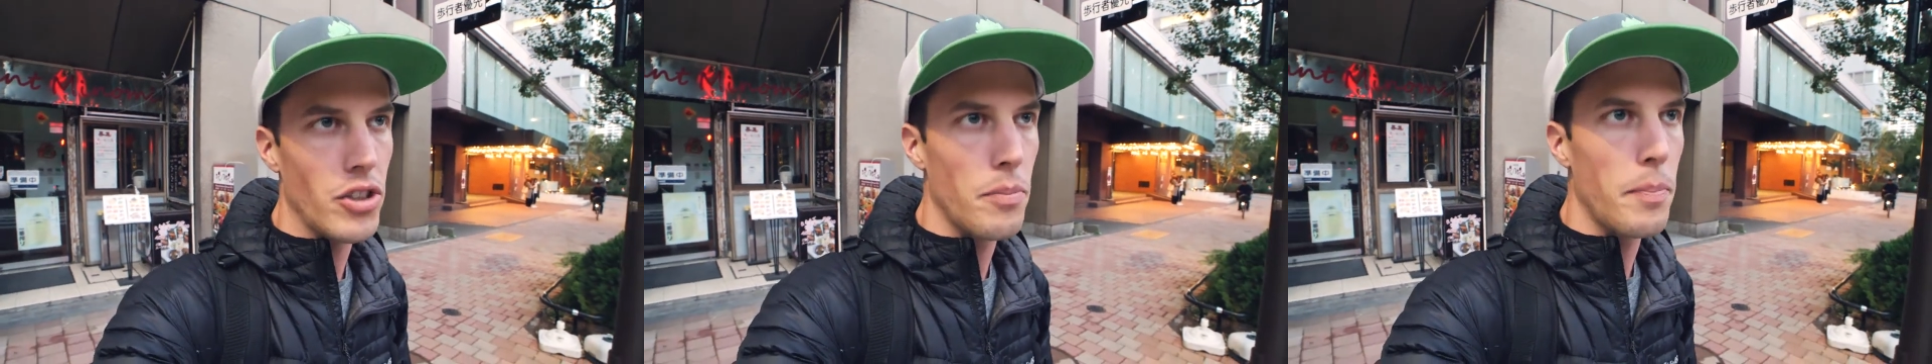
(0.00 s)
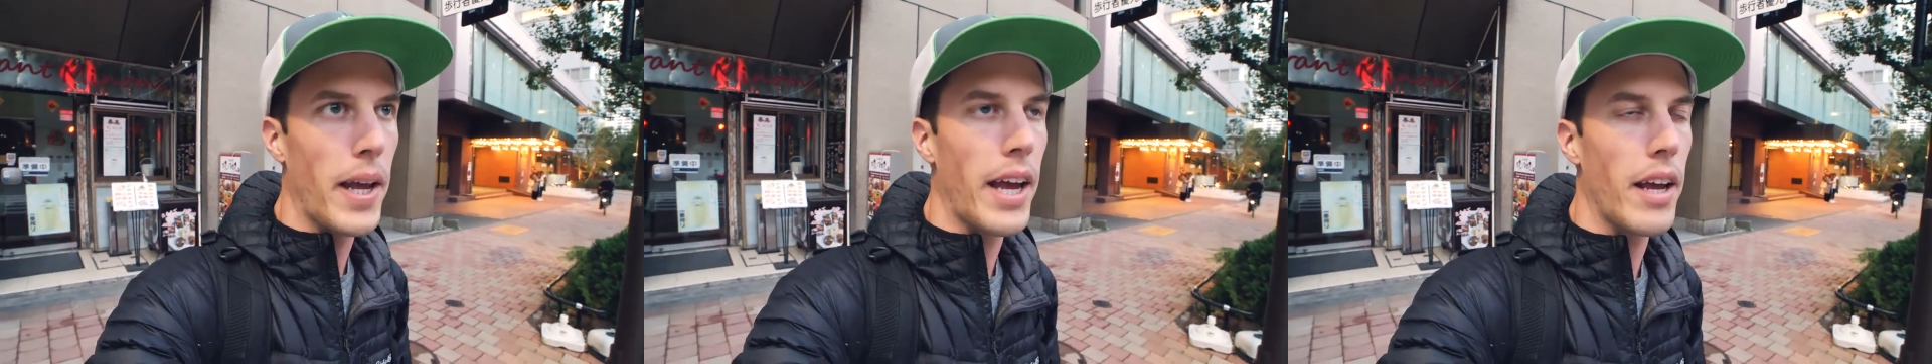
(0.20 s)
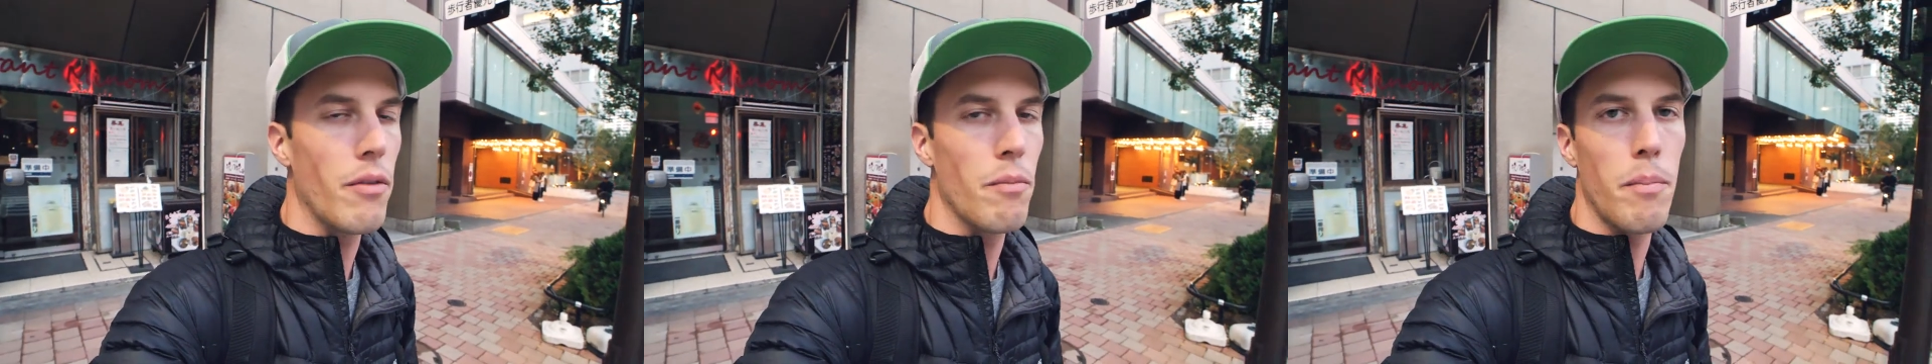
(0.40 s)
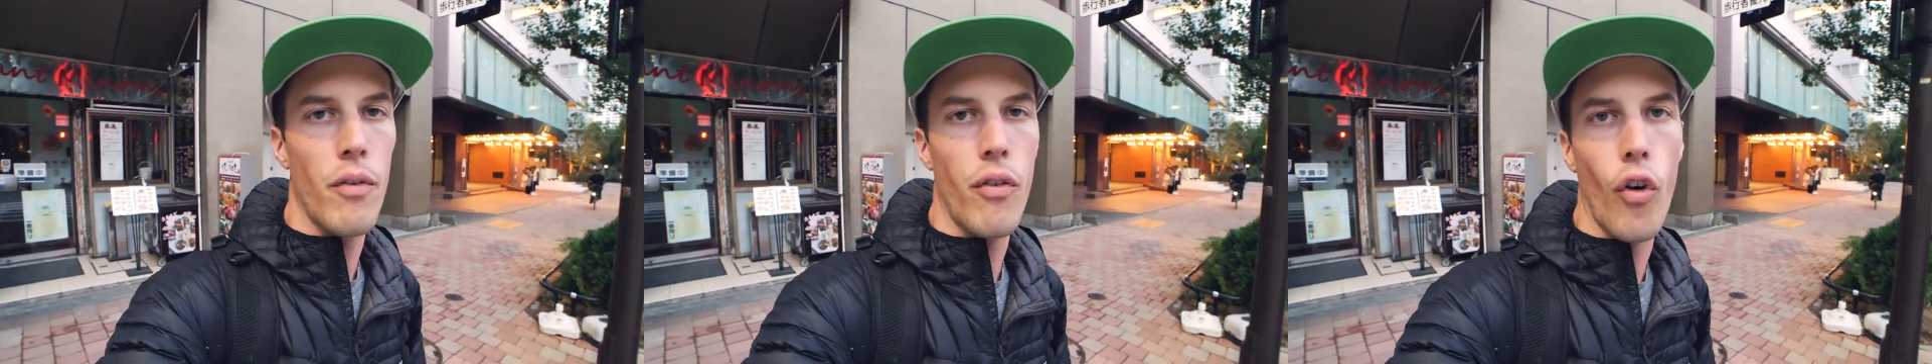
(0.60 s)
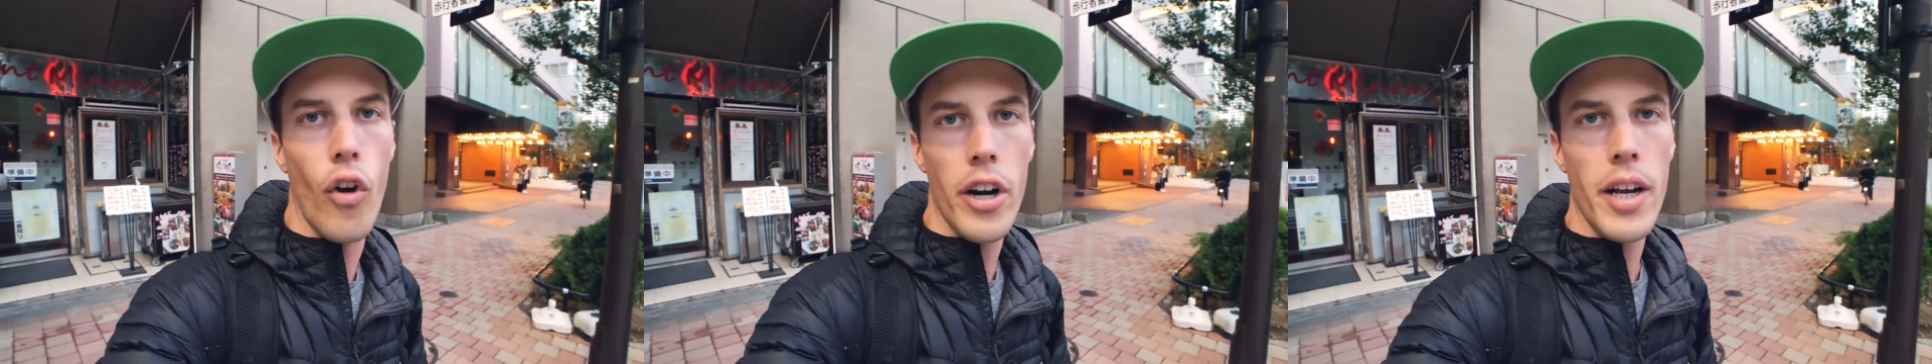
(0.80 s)
Japan
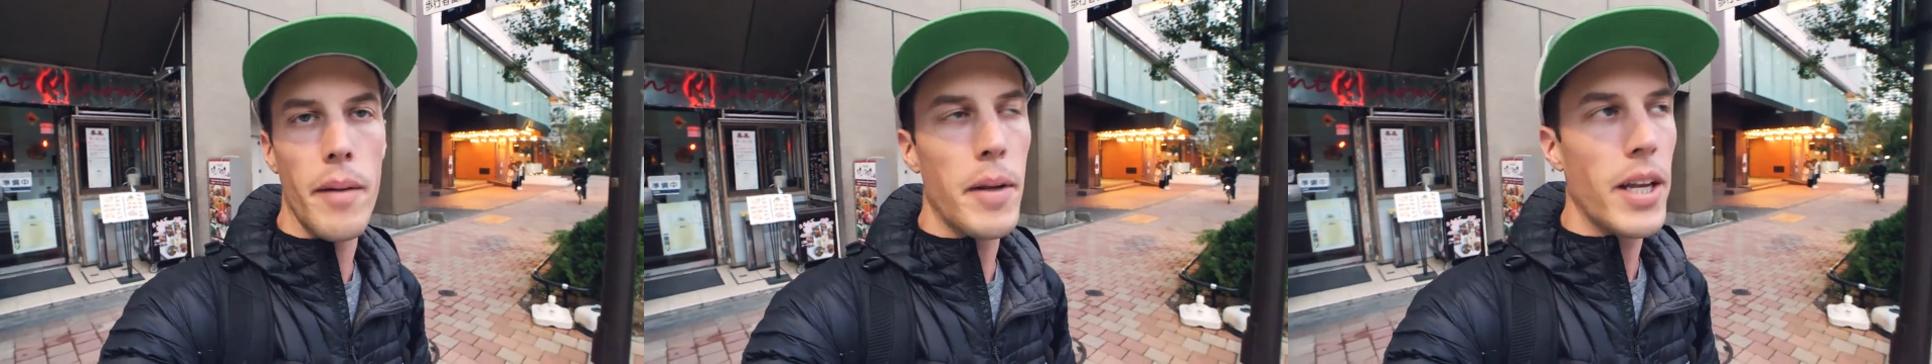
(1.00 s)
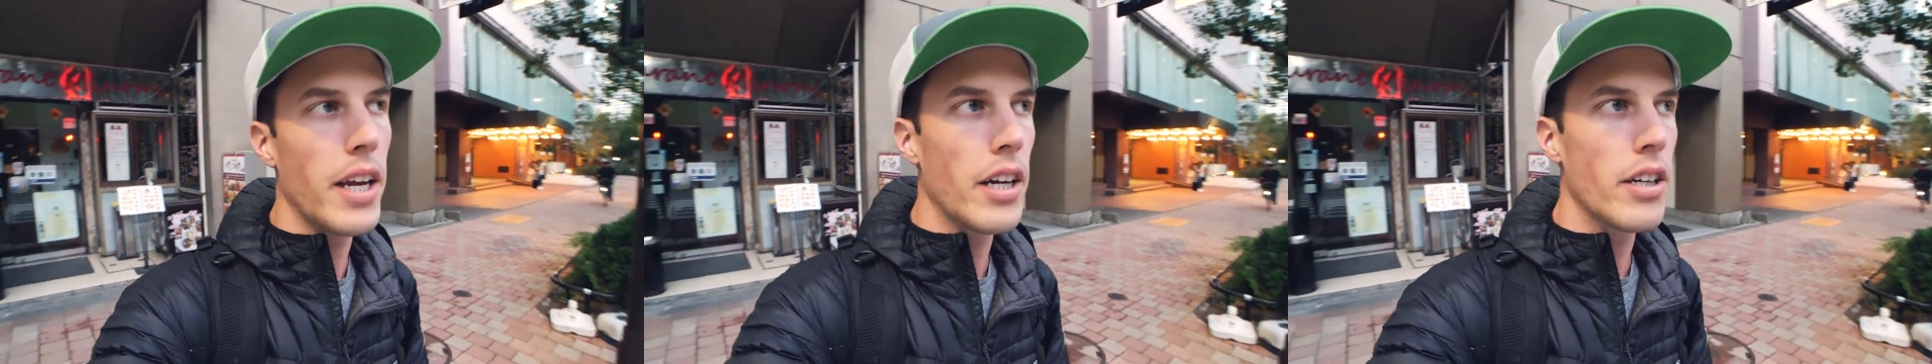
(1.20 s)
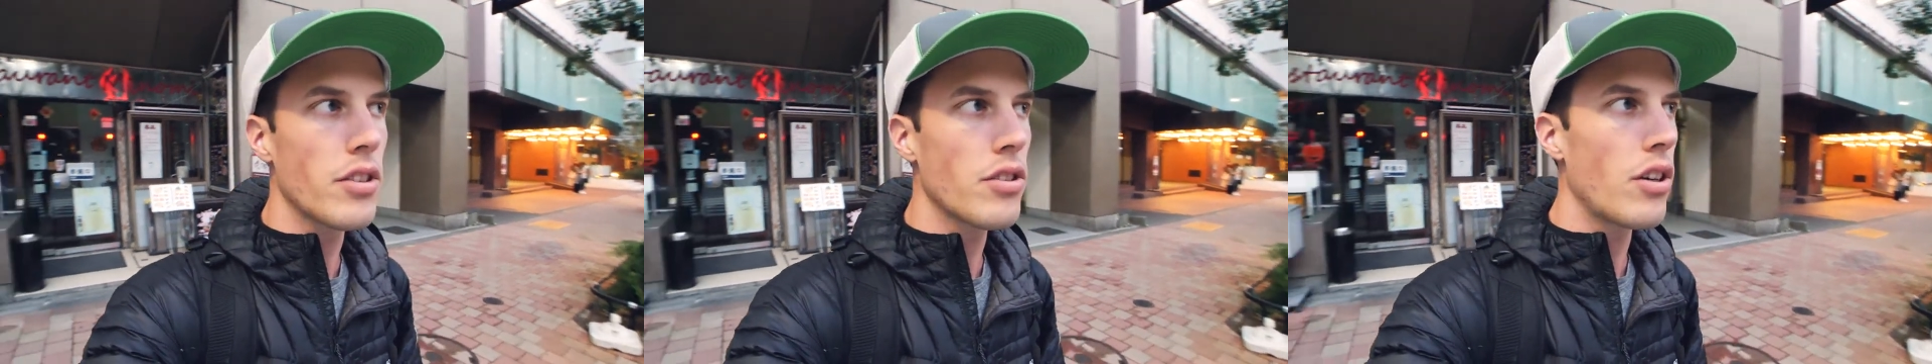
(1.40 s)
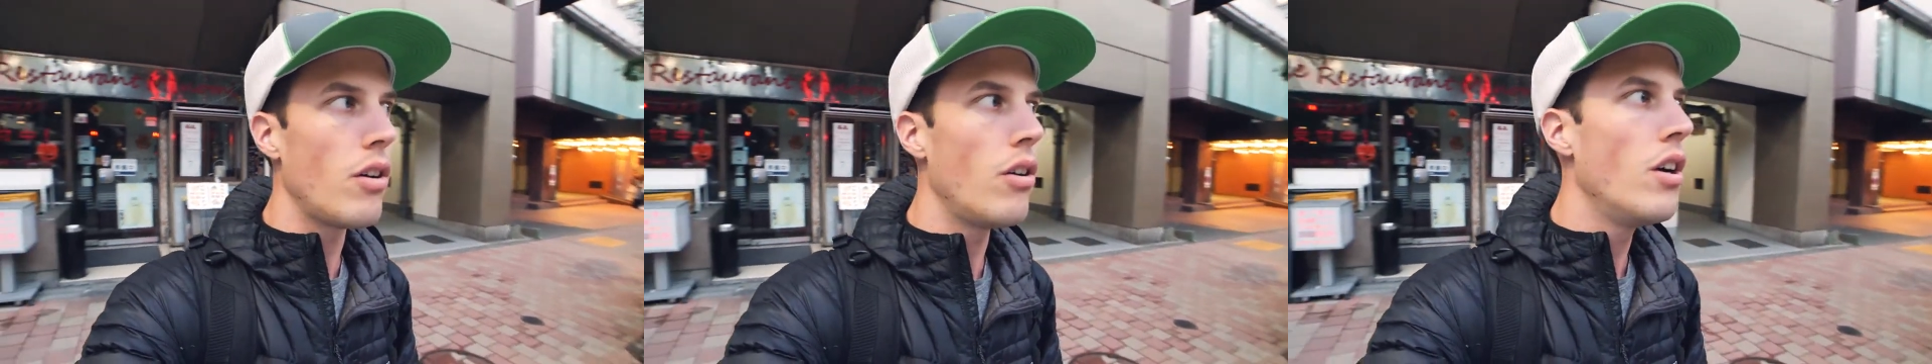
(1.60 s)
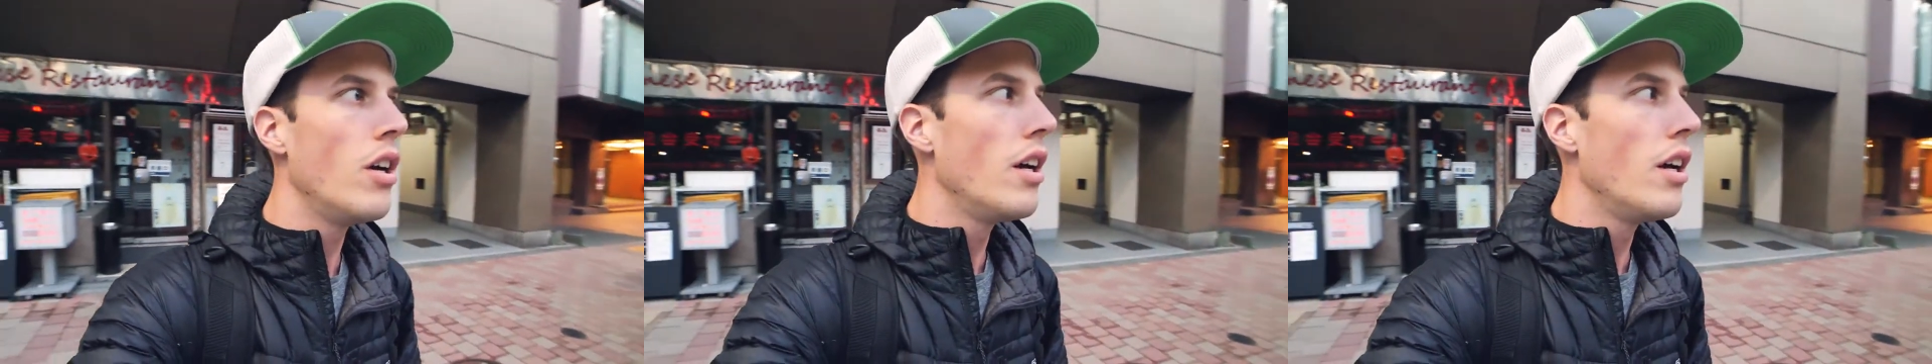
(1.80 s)
before coming here, so